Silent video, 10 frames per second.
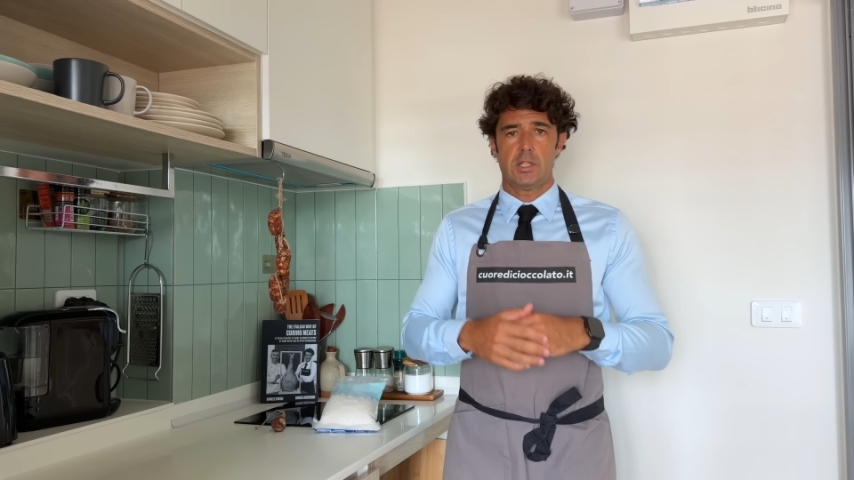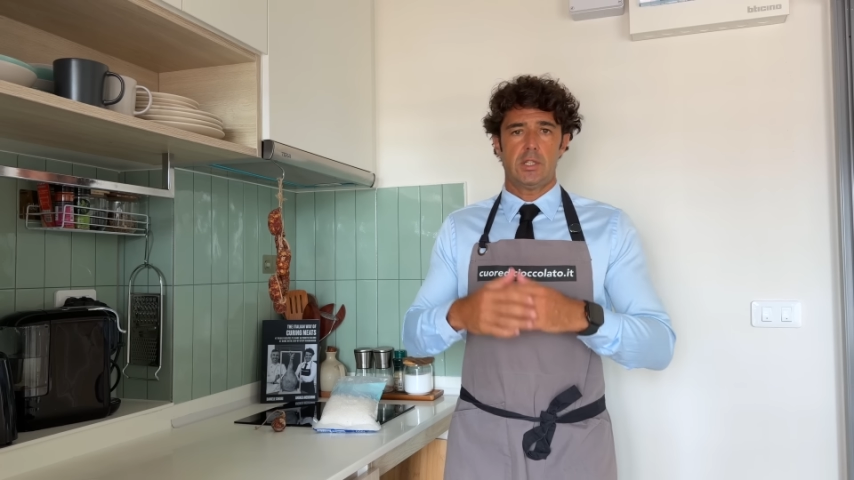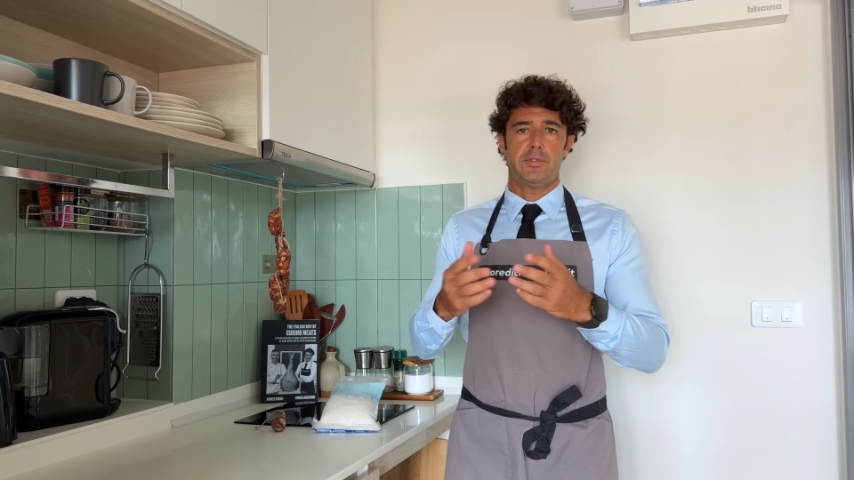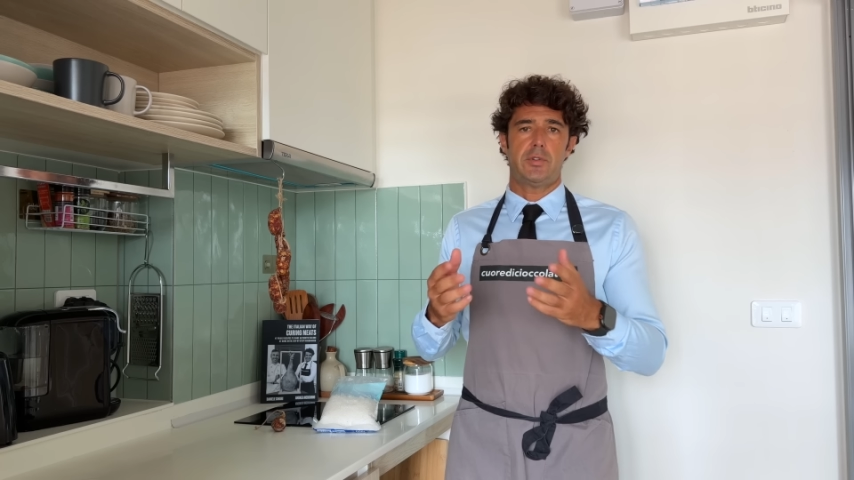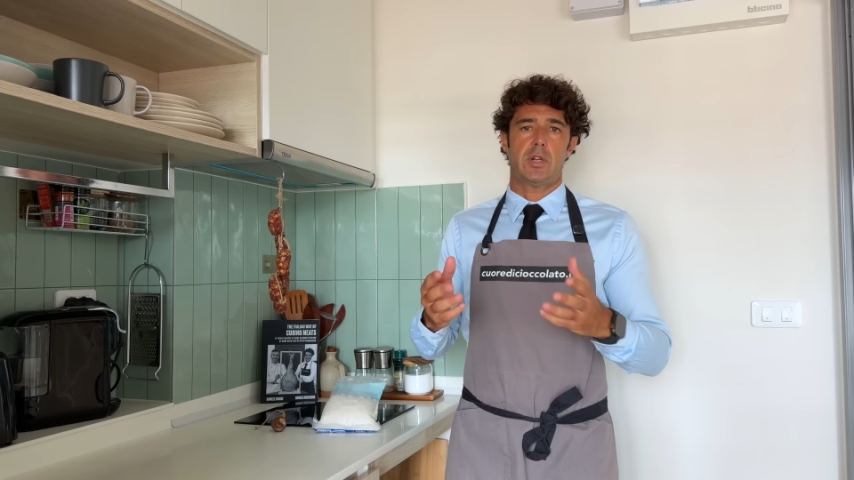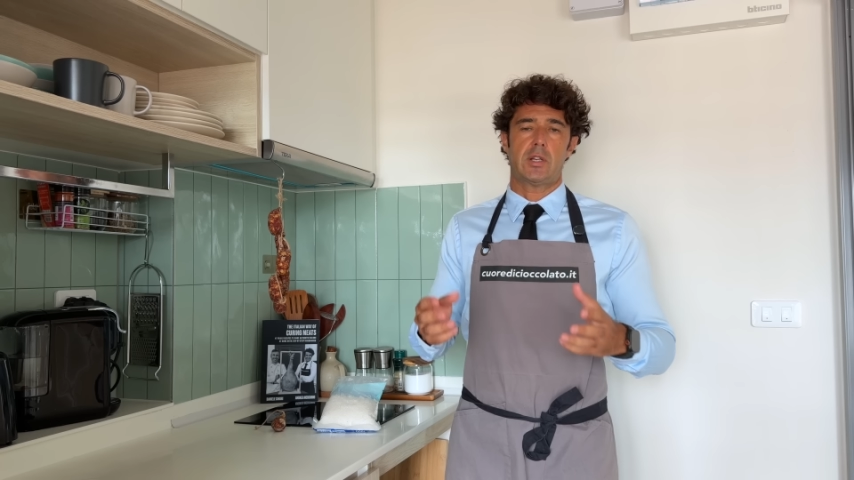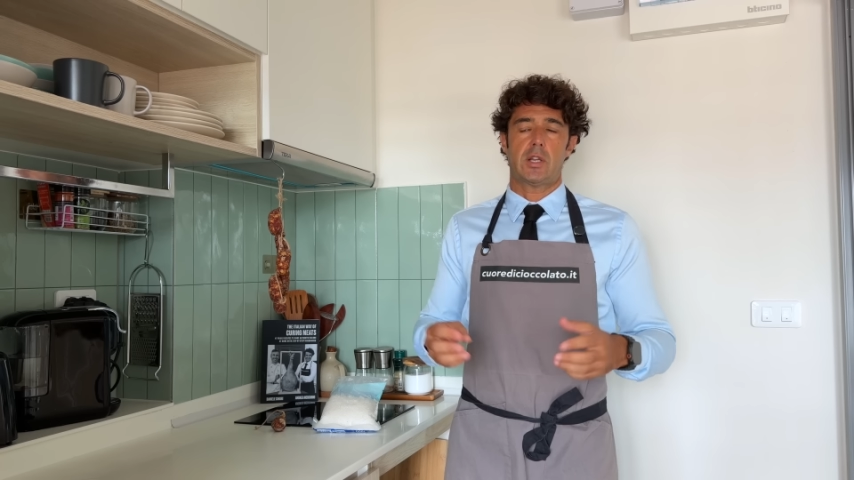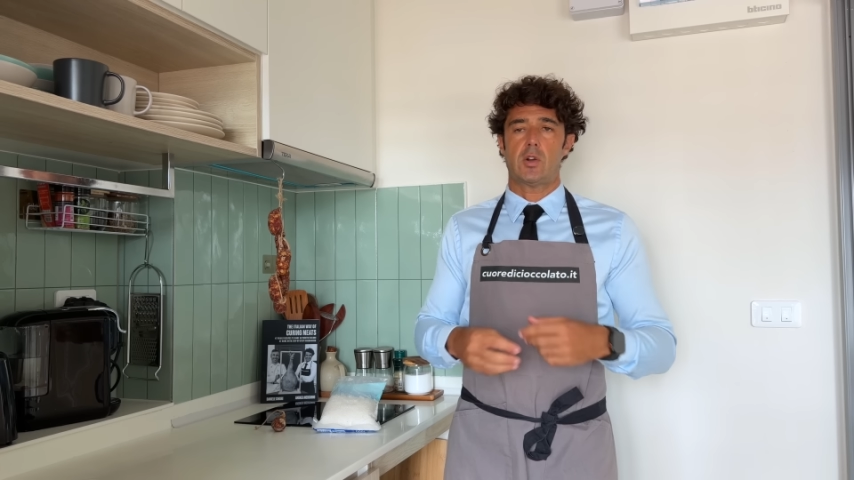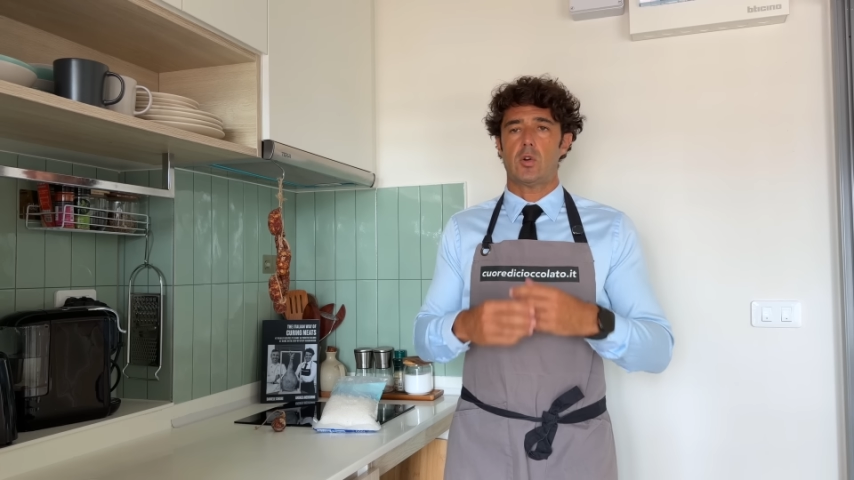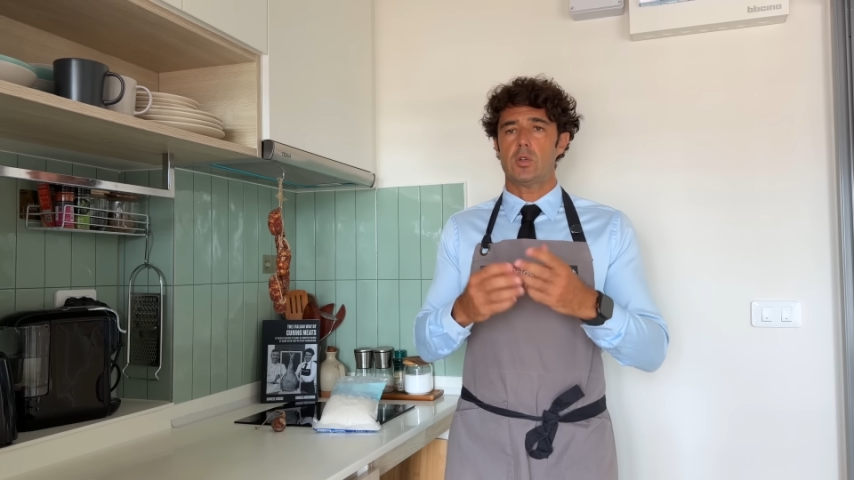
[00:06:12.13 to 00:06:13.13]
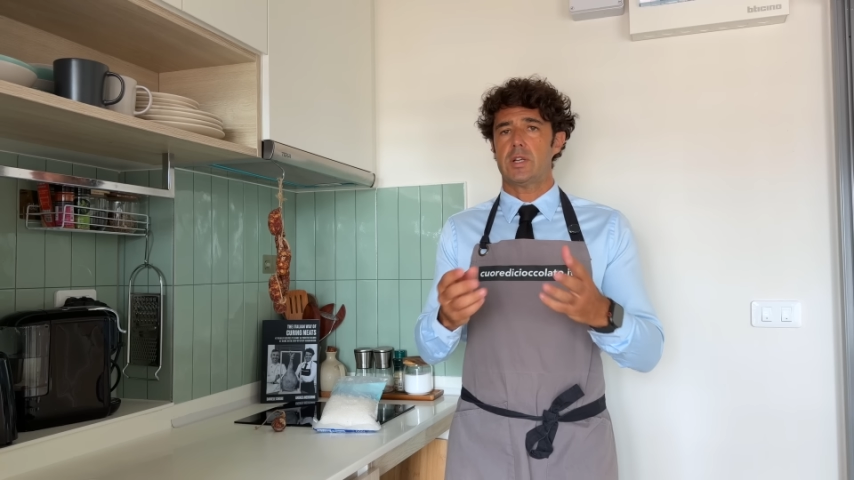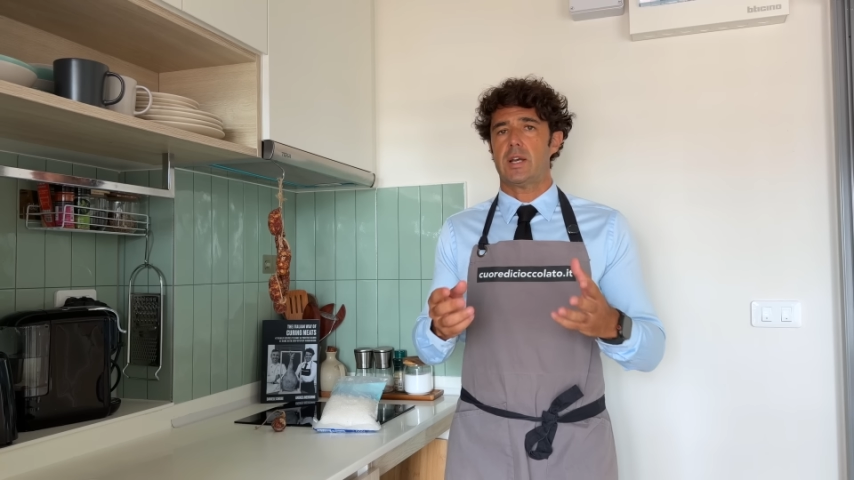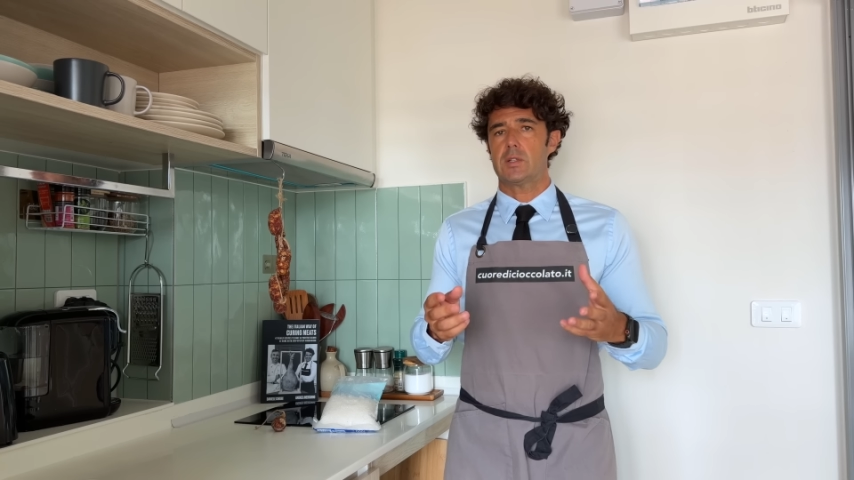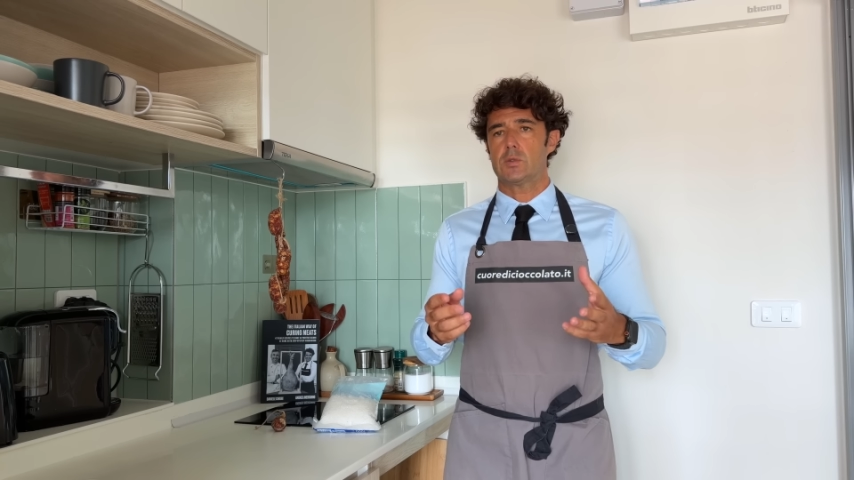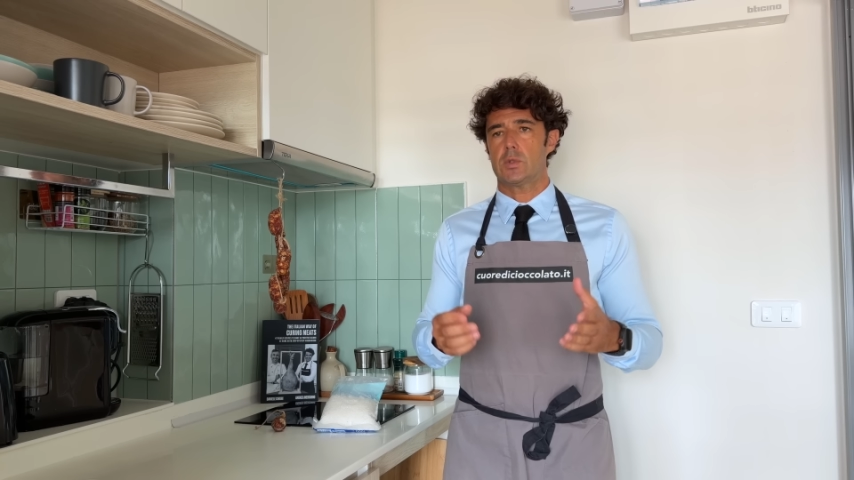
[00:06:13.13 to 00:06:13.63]
If you are in a cold
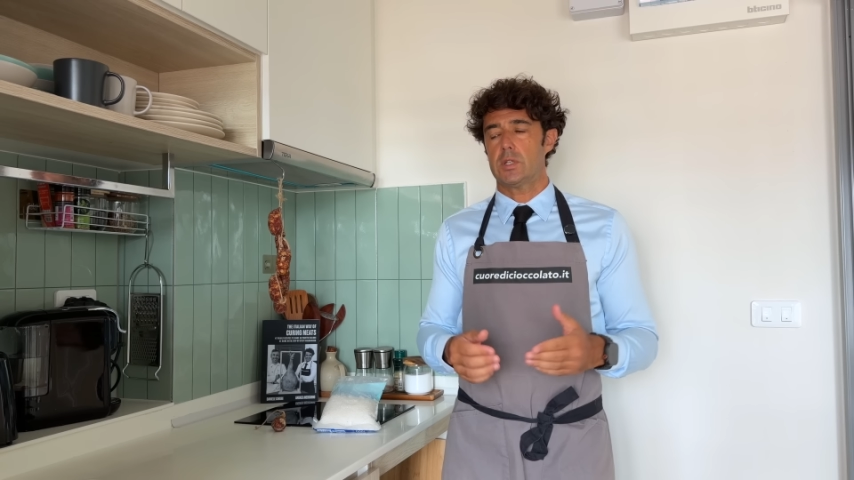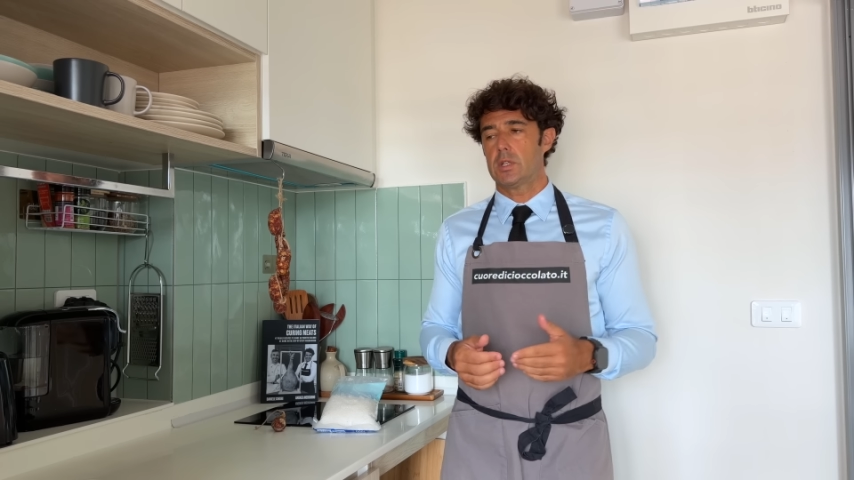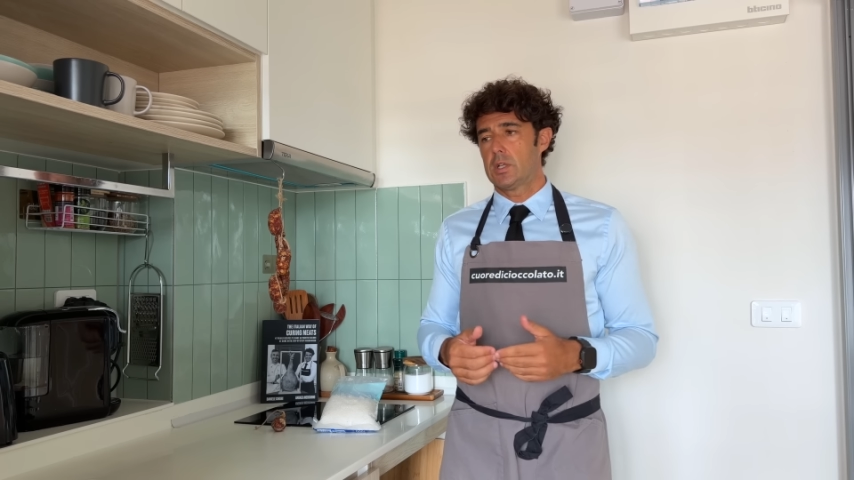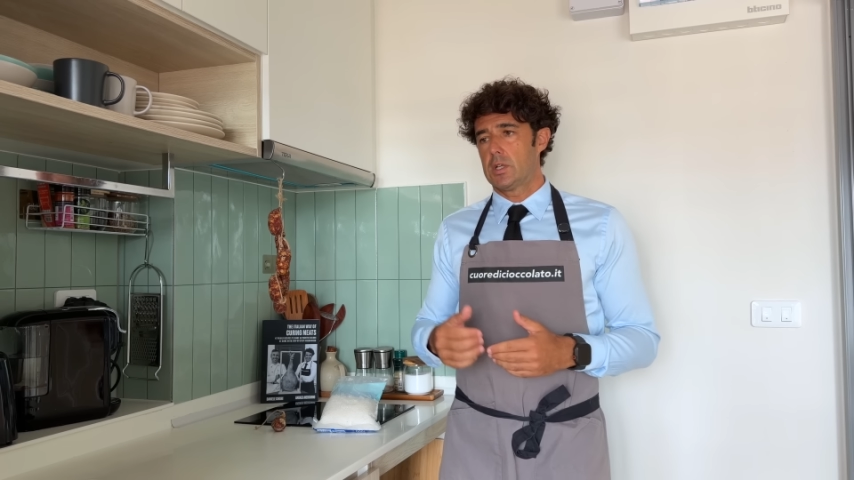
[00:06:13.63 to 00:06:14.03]
country,